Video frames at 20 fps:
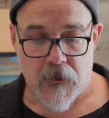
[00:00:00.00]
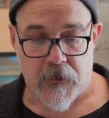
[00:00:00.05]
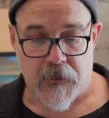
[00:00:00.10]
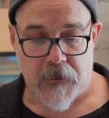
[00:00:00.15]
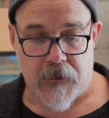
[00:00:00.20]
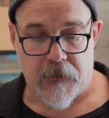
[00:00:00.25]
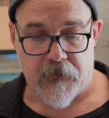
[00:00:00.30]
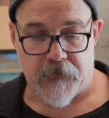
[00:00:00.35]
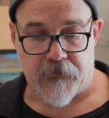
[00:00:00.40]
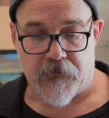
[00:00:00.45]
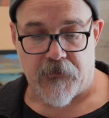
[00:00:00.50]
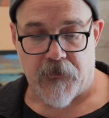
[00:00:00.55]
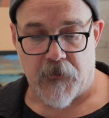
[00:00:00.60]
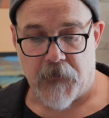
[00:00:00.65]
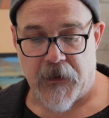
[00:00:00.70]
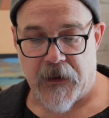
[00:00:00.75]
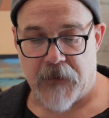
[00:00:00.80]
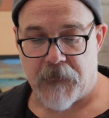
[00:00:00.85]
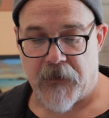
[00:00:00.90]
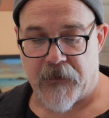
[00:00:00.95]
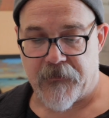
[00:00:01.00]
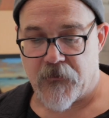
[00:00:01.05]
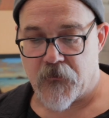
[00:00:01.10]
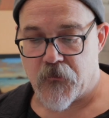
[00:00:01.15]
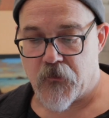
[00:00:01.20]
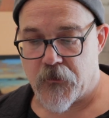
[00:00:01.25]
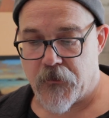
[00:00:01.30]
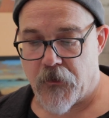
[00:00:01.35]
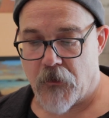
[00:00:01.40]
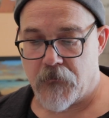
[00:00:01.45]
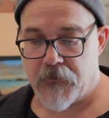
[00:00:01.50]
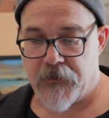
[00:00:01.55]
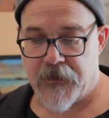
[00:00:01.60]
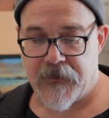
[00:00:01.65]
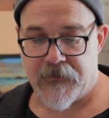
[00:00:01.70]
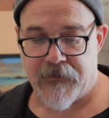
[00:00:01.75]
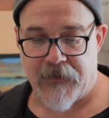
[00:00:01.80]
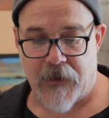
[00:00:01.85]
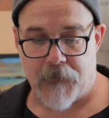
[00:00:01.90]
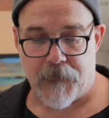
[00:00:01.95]
Yes, the main message. You don't
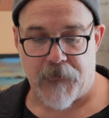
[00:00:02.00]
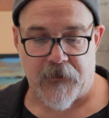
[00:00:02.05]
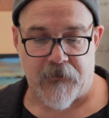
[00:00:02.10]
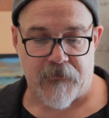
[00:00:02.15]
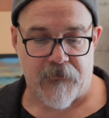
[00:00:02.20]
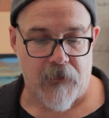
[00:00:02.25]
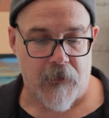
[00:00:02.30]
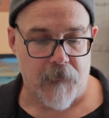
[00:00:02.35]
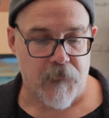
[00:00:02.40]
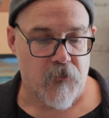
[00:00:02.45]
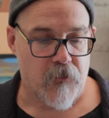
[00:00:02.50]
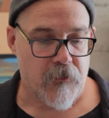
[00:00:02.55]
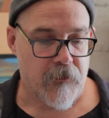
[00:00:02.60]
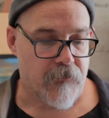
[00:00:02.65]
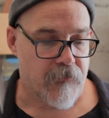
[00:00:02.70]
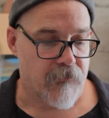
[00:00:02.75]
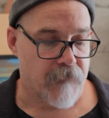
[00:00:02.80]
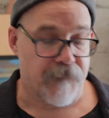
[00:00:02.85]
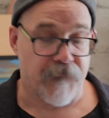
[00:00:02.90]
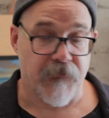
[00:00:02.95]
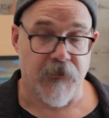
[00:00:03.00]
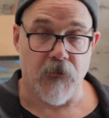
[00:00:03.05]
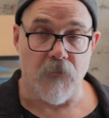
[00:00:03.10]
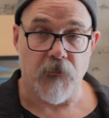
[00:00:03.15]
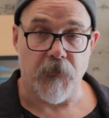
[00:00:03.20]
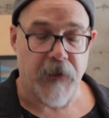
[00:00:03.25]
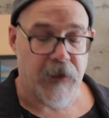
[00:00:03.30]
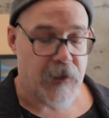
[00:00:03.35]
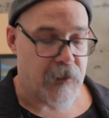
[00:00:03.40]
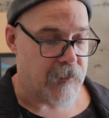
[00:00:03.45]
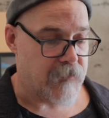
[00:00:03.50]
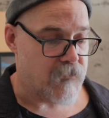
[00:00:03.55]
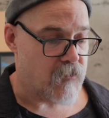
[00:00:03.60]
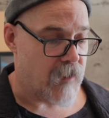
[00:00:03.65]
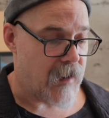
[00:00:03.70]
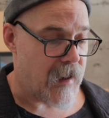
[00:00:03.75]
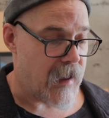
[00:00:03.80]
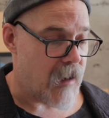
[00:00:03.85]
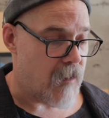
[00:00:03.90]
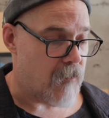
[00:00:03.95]
need the epic subjects, the field behind
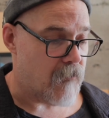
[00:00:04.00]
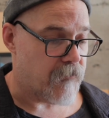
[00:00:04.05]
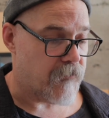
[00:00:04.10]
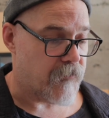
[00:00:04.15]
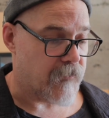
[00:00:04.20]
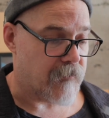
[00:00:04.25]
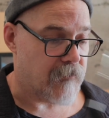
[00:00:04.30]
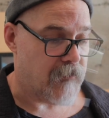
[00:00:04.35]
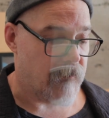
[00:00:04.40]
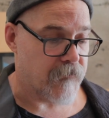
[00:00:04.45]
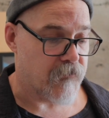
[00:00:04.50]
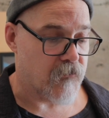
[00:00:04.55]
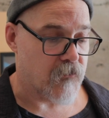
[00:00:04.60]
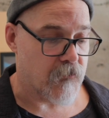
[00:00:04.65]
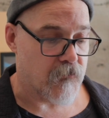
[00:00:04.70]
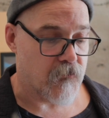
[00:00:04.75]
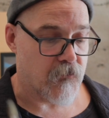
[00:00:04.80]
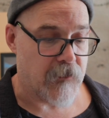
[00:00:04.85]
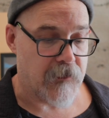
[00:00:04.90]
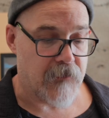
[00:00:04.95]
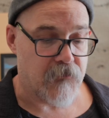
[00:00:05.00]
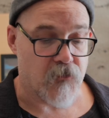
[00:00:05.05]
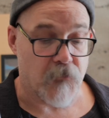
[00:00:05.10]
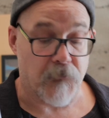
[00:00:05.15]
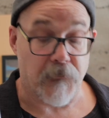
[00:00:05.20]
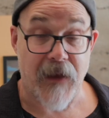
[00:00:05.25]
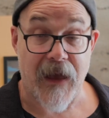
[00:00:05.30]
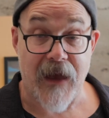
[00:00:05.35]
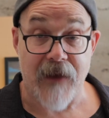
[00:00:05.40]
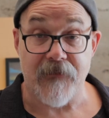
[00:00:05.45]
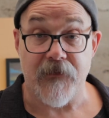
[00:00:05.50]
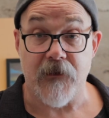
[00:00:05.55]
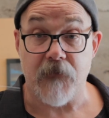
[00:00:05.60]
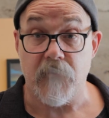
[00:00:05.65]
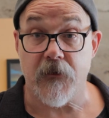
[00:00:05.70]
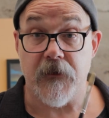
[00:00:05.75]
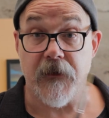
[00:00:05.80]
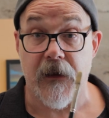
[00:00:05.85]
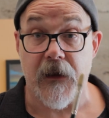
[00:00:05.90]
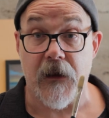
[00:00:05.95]
your house, the cluster of trees you pass
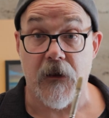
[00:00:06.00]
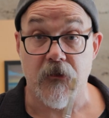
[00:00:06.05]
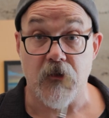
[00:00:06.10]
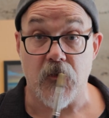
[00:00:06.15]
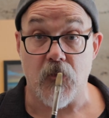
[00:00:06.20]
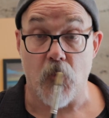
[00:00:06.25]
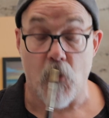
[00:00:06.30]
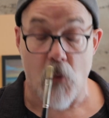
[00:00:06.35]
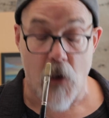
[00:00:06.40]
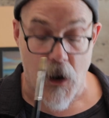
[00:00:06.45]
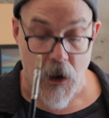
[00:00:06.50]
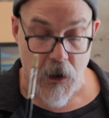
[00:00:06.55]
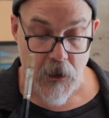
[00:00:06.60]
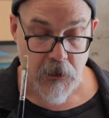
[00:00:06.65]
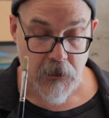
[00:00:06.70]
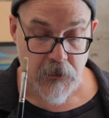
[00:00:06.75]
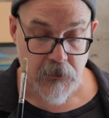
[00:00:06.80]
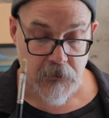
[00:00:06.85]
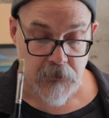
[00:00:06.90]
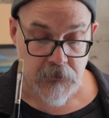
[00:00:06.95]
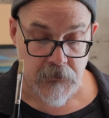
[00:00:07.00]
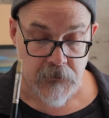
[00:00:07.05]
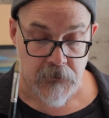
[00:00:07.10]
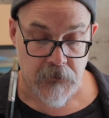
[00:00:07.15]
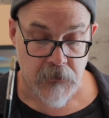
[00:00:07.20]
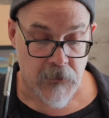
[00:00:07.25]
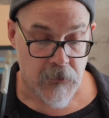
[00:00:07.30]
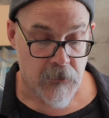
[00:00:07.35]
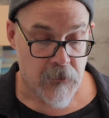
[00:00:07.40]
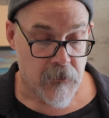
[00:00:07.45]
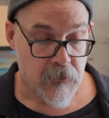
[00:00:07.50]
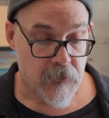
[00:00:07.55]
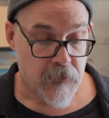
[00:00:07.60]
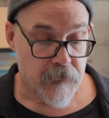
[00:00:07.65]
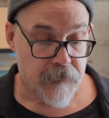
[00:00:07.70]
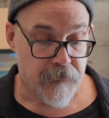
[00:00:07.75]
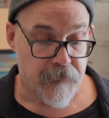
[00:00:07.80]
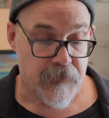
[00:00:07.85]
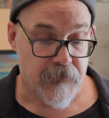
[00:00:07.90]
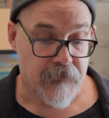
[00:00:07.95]
every day on your walk.
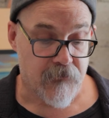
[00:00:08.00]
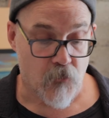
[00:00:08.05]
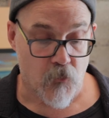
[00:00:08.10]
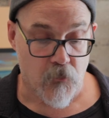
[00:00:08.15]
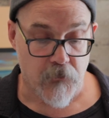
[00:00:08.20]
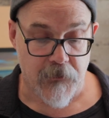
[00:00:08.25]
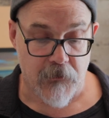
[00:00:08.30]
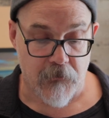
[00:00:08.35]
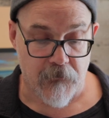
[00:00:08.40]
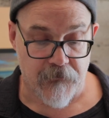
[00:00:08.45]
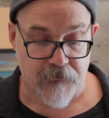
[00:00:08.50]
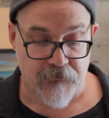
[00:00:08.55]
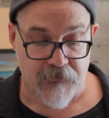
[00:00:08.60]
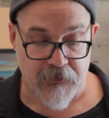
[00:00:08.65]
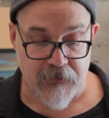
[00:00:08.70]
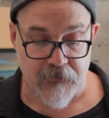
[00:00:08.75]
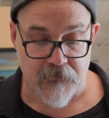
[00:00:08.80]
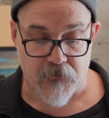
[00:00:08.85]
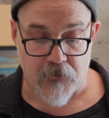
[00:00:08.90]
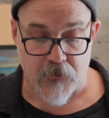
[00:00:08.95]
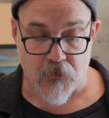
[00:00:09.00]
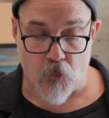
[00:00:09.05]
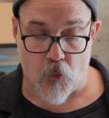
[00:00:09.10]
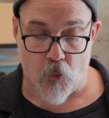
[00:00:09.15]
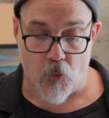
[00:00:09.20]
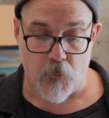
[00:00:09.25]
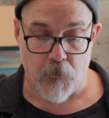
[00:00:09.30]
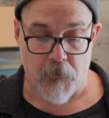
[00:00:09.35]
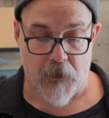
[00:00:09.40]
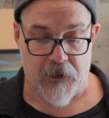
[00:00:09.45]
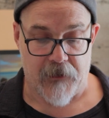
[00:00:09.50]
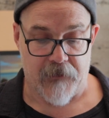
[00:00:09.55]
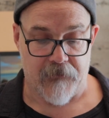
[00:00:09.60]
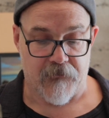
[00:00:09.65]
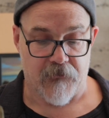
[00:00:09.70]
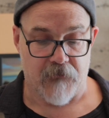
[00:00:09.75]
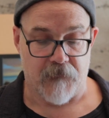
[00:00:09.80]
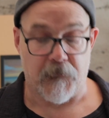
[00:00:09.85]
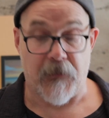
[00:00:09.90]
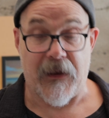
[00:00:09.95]
These ordinary scenes are gold
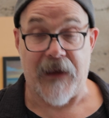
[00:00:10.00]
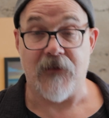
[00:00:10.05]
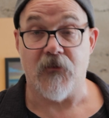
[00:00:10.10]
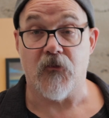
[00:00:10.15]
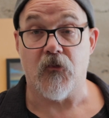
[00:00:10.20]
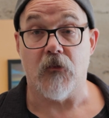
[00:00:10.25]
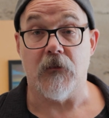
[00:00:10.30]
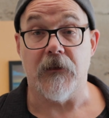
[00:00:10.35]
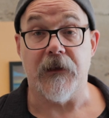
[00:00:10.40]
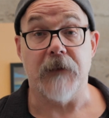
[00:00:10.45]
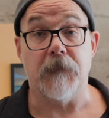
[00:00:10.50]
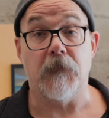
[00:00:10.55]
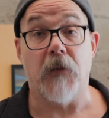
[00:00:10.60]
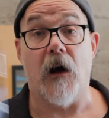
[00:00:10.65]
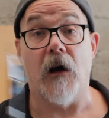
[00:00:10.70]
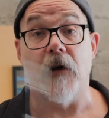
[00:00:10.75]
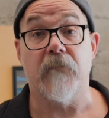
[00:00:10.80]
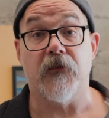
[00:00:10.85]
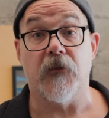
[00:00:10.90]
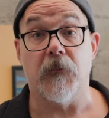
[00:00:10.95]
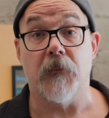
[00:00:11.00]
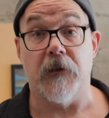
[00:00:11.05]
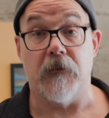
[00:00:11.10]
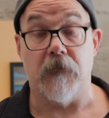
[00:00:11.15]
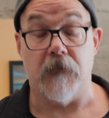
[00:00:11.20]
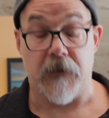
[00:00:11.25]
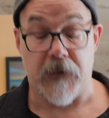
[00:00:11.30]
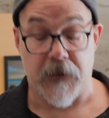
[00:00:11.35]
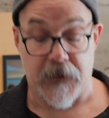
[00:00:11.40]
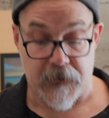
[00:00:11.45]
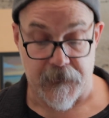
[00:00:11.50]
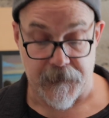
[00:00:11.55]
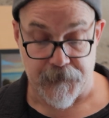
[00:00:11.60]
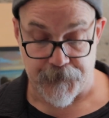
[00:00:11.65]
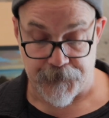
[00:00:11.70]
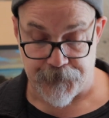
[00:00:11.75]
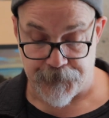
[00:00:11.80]
mines of painterly possibility